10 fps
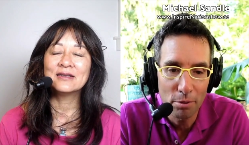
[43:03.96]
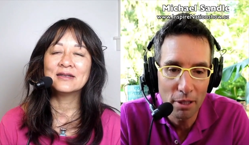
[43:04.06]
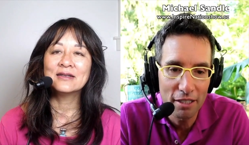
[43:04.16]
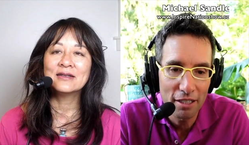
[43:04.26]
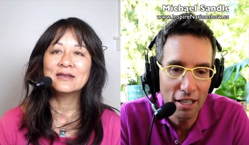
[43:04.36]

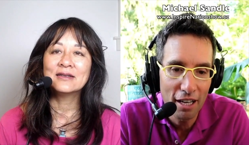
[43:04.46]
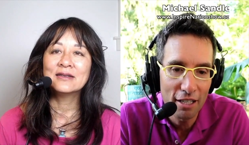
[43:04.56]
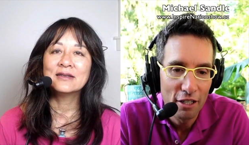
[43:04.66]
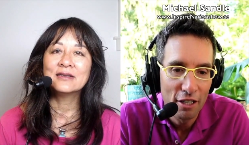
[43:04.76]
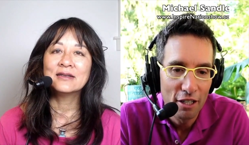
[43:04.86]
Speaker 1: place
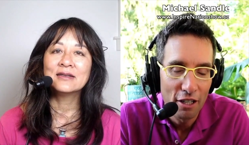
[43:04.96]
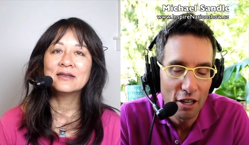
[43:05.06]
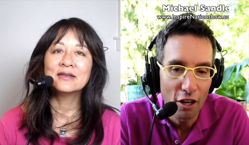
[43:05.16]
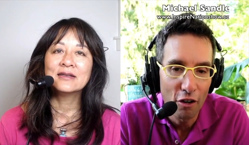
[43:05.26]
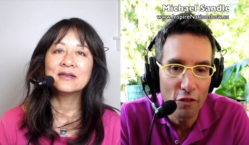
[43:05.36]
again
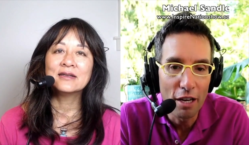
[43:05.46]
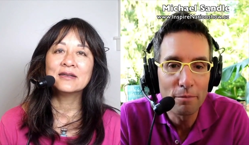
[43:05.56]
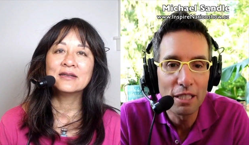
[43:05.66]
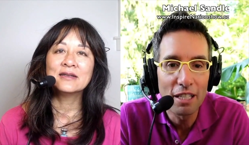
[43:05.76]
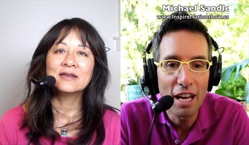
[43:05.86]
of
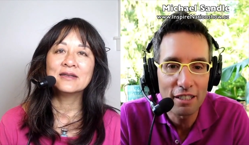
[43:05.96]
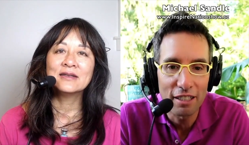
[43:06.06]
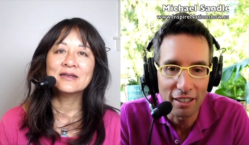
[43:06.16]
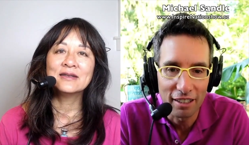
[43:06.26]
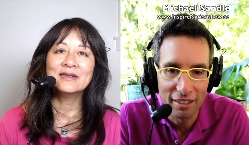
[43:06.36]
empty
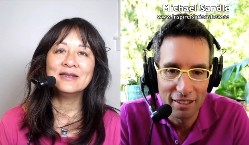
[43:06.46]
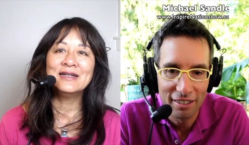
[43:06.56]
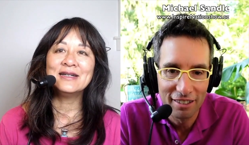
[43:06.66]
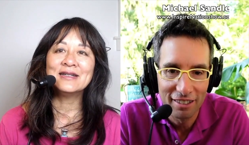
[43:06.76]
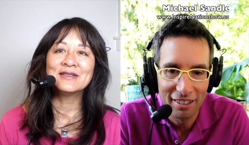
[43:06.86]
nesting.
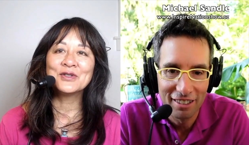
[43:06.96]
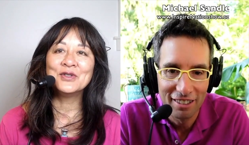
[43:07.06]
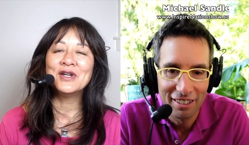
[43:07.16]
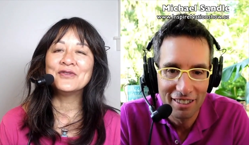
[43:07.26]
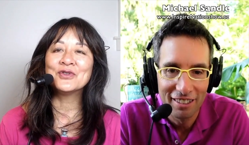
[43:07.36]
Speaker 2: Yeah, so
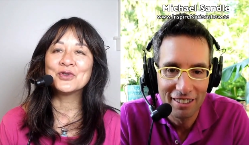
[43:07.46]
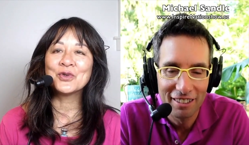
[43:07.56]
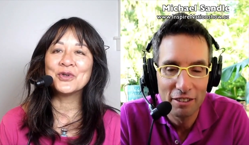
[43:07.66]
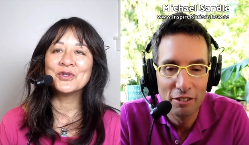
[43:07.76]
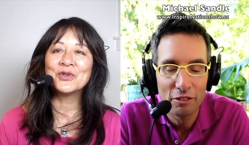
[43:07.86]
you have your
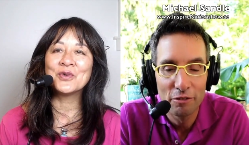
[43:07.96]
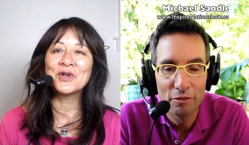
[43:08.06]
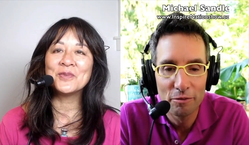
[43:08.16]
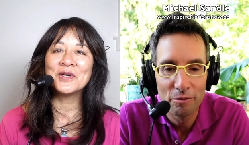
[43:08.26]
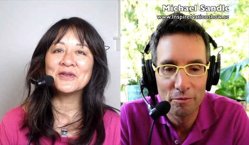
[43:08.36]
touring your
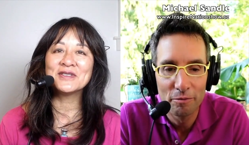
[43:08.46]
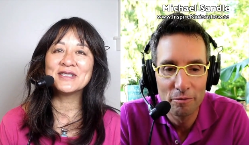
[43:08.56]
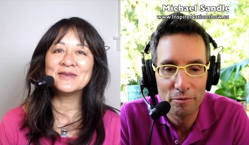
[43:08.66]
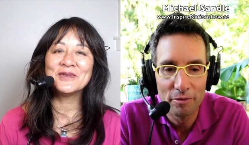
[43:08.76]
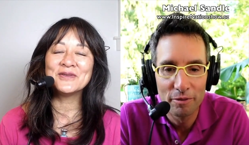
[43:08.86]
grandparents,
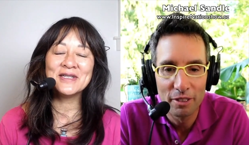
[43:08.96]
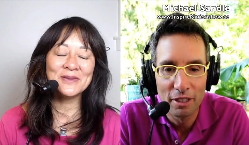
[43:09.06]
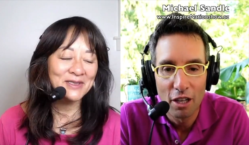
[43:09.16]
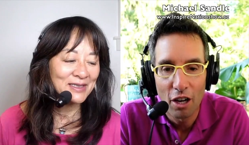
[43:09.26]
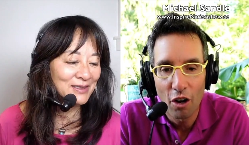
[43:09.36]
and we are in
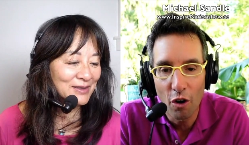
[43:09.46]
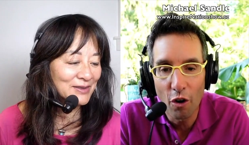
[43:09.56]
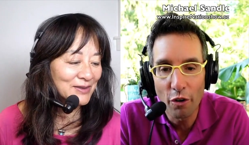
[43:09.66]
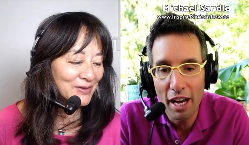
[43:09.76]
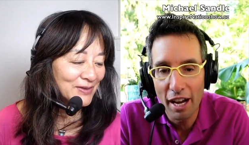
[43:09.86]
empty oh, nesting.
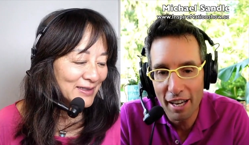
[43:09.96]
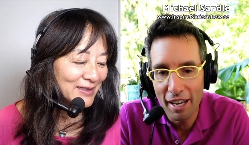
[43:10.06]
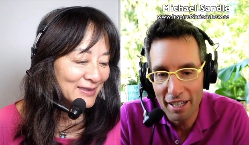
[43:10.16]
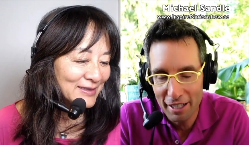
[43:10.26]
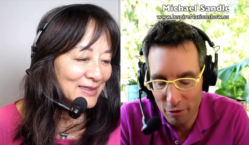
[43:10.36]
Oh, oh, so yeah,
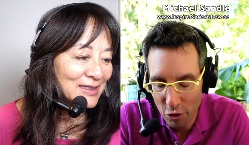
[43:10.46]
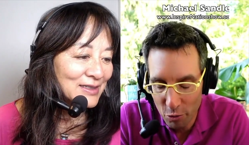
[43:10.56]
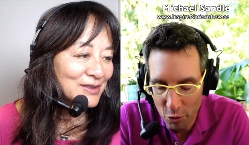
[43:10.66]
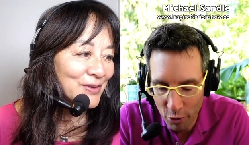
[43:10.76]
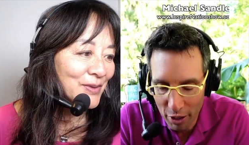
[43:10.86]
yes, yeah.
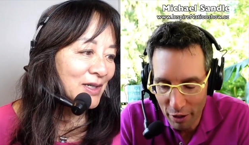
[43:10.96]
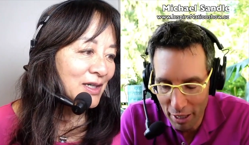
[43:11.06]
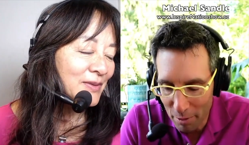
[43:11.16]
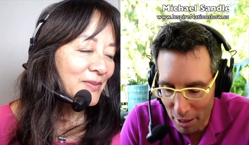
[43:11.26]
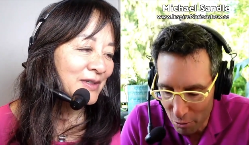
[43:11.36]
so
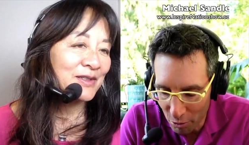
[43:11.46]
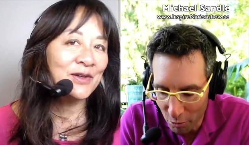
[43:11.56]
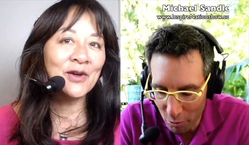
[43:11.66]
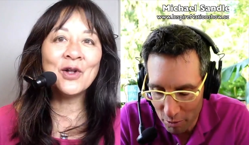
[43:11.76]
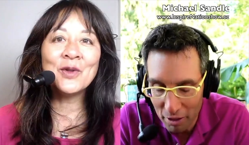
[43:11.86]
um, it's
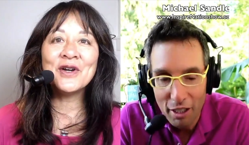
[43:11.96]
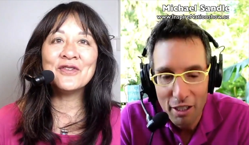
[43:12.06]
all about